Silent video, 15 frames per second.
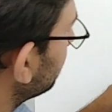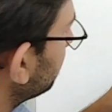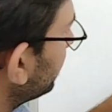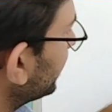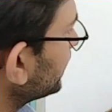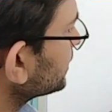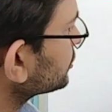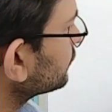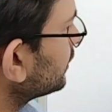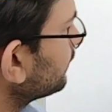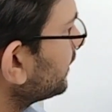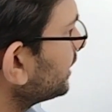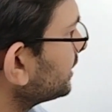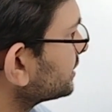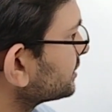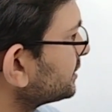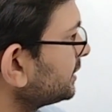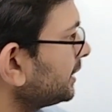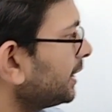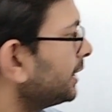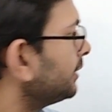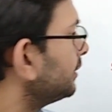minus 1, minus 3
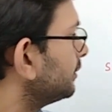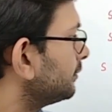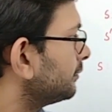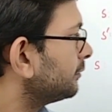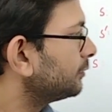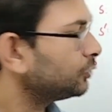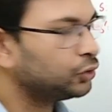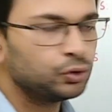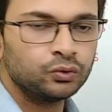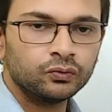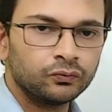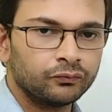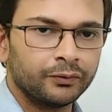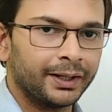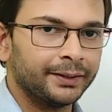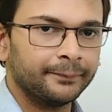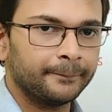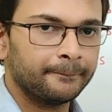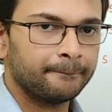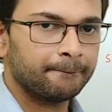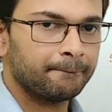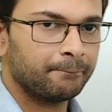and 2, 1.
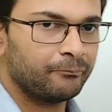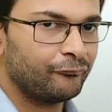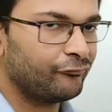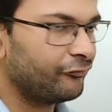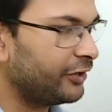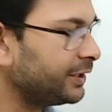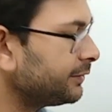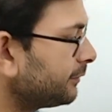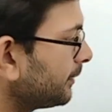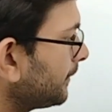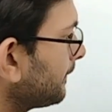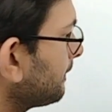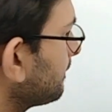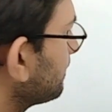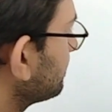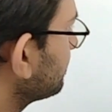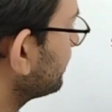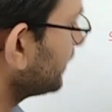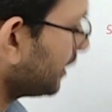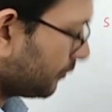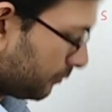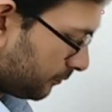Fine.
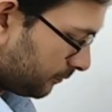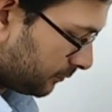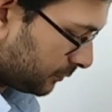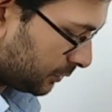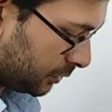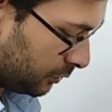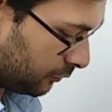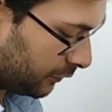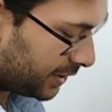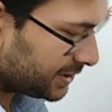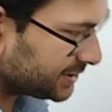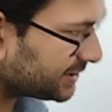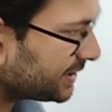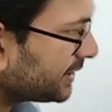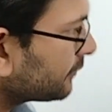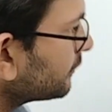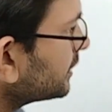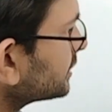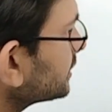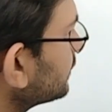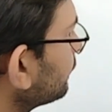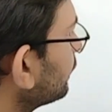Now, what is the
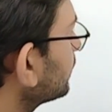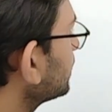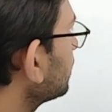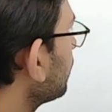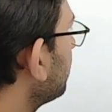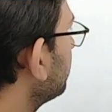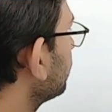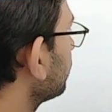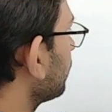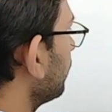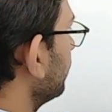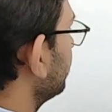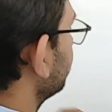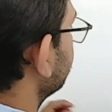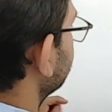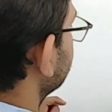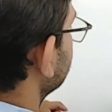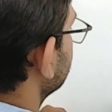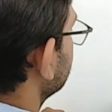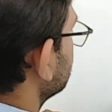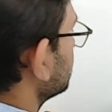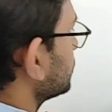equation for the common chord?
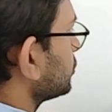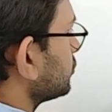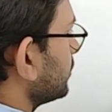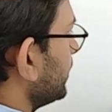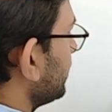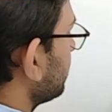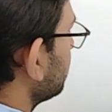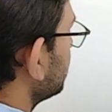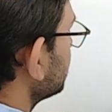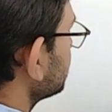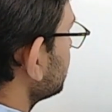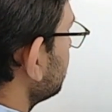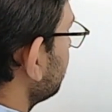So equation